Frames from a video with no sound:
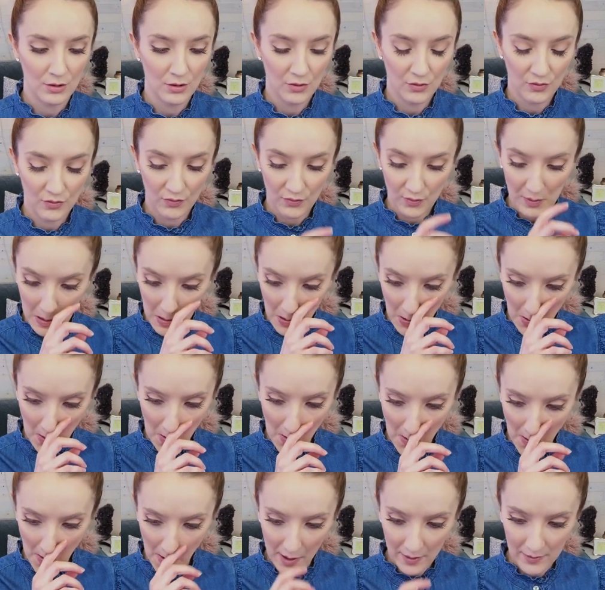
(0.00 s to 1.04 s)

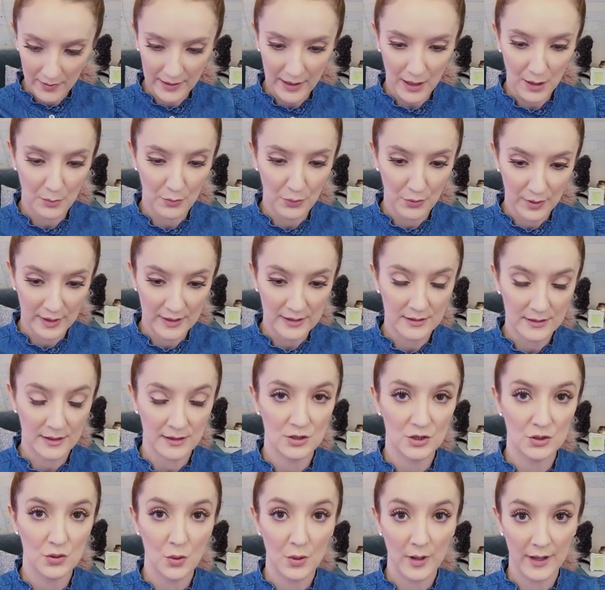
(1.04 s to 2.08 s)
feel like it brings us
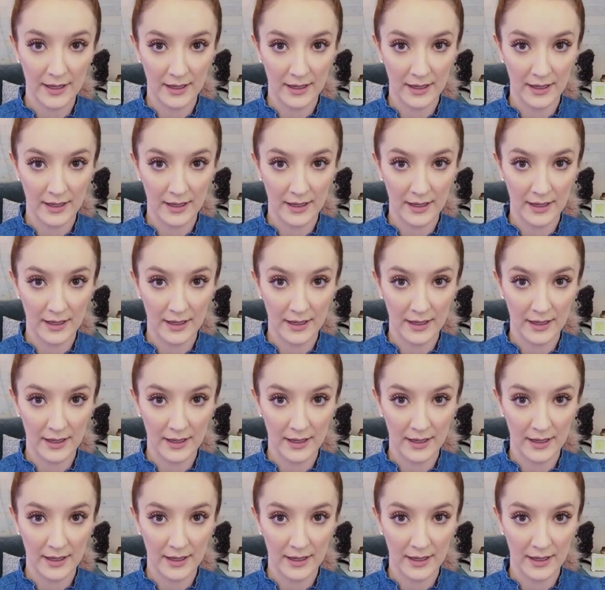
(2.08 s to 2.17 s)
joy